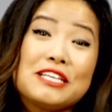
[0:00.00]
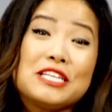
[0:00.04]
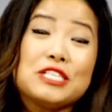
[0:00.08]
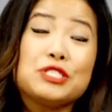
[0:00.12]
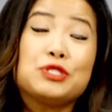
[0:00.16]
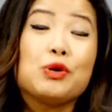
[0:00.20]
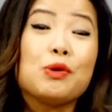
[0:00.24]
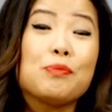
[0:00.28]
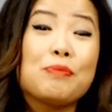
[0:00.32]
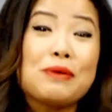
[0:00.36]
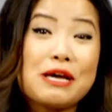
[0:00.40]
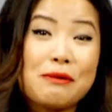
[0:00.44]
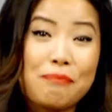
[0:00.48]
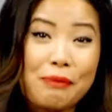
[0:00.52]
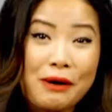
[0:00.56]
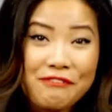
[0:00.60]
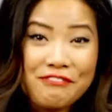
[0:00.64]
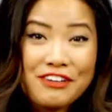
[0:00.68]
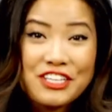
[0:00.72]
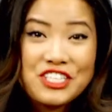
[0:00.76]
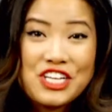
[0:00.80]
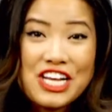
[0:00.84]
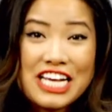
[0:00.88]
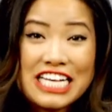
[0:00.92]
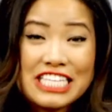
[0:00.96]
this will be a perfect
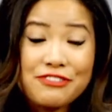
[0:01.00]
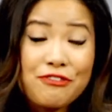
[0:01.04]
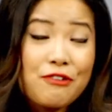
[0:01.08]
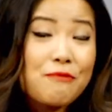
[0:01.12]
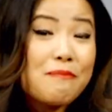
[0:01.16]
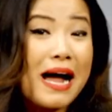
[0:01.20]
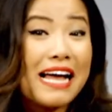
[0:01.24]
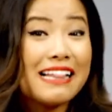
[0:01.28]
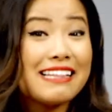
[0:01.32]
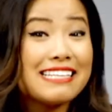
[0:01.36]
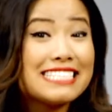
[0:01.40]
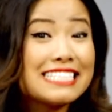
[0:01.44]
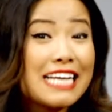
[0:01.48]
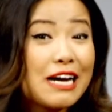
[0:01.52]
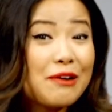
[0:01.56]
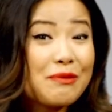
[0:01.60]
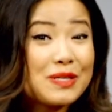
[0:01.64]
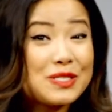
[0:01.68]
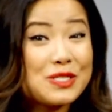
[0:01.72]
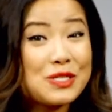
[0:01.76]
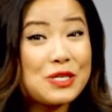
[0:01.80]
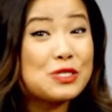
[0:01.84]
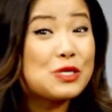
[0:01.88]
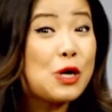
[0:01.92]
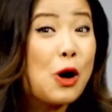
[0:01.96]
chance for Miley Cyrus
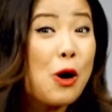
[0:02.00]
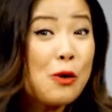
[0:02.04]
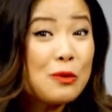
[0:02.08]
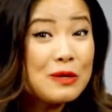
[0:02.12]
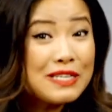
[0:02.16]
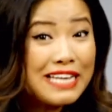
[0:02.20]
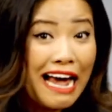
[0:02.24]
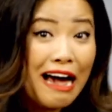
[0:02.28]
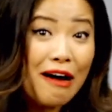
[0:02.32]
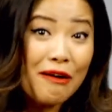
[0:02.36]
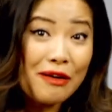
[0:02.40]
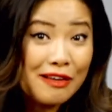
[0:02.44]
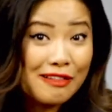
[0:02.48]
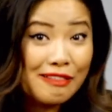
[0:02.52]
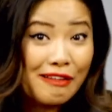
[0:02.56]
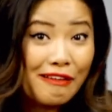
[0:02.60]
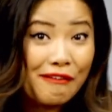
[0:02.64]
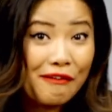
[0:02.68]
to tone down a